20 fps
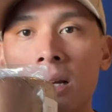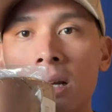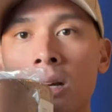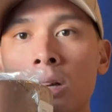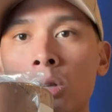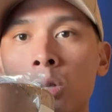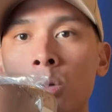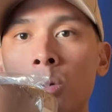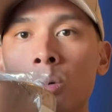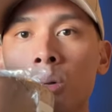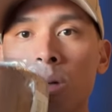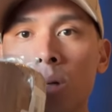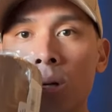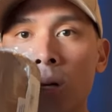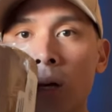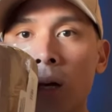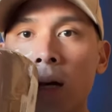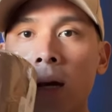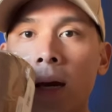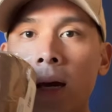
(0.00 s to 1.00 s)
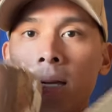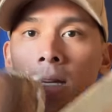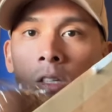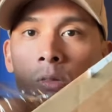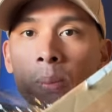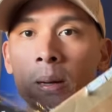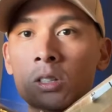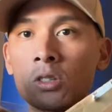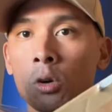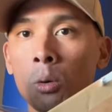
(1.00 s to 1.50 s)
include any
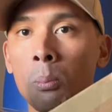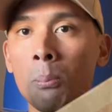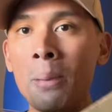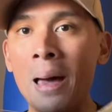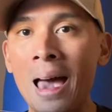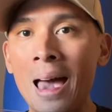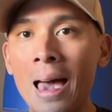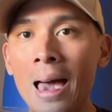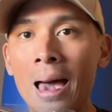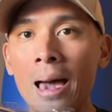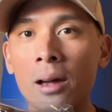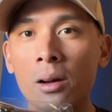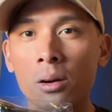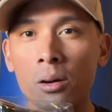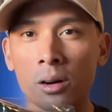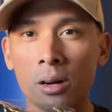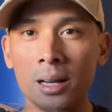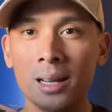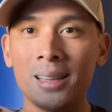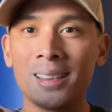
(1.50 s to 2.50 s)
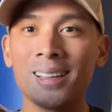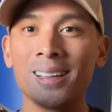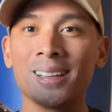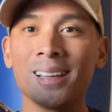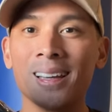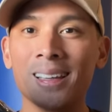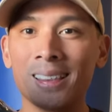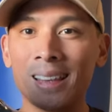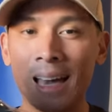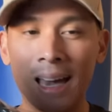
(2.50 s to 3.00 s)
special bag or anything
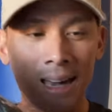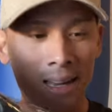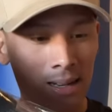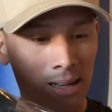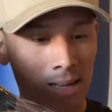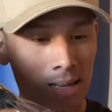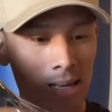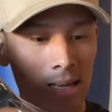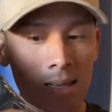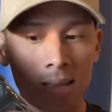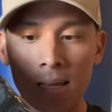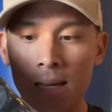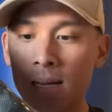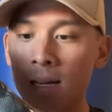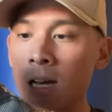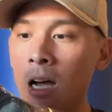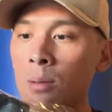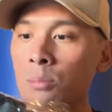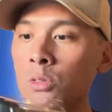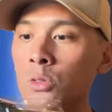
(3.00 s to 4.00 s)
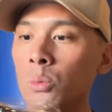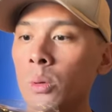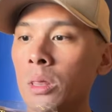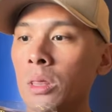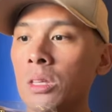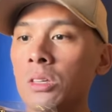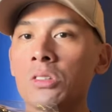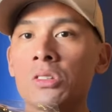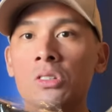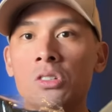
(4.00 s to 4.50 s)
like that that comes
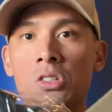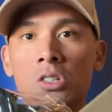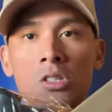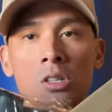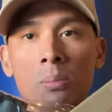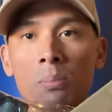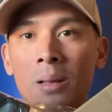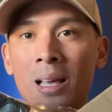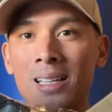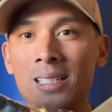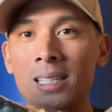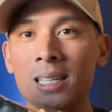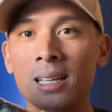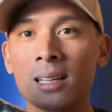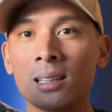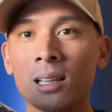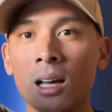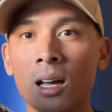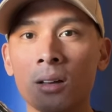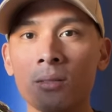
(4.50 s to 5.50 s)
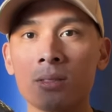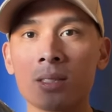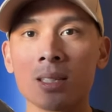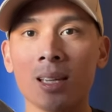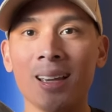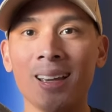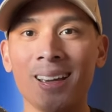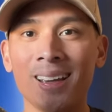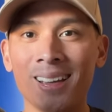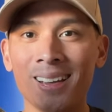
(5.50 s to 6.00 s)
with this. It's just the plastic
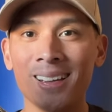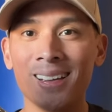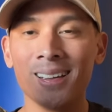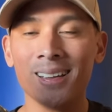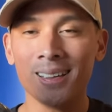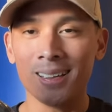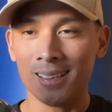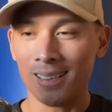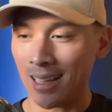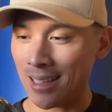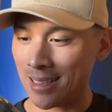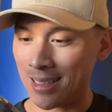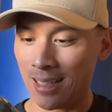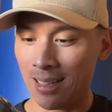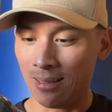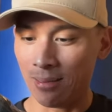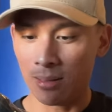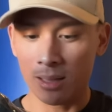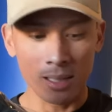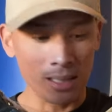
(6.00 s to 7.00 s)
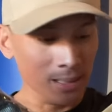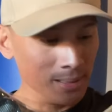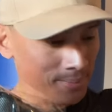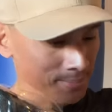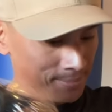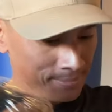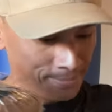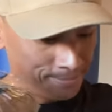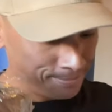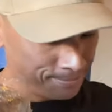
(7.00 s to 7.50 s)
gloves, and that's it, really.
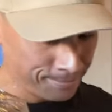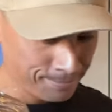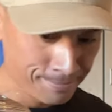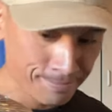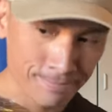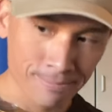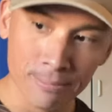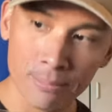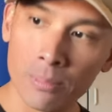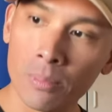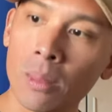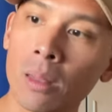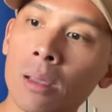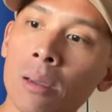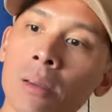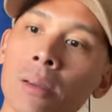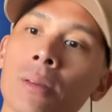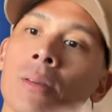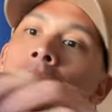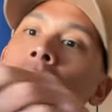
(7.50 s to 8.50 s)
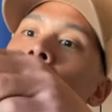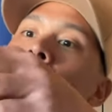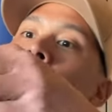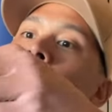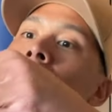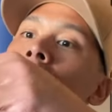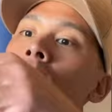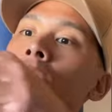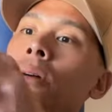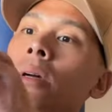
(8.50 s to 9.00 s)
So
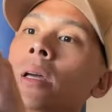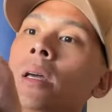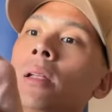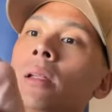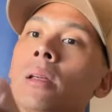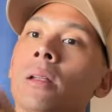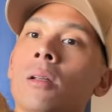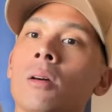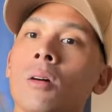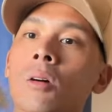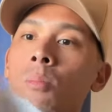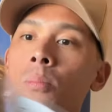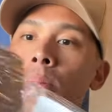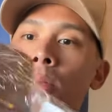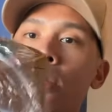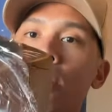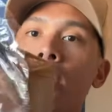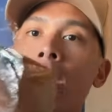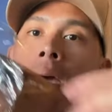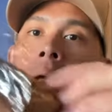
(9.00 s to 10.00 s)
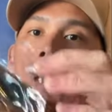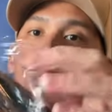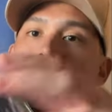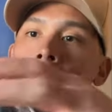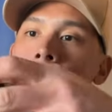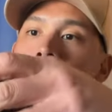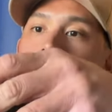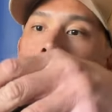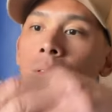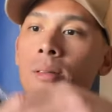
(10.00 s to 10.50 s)
let's go ahead and open
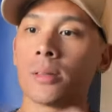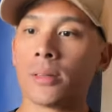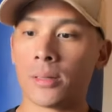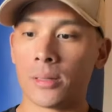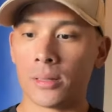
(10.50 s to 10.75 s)
that.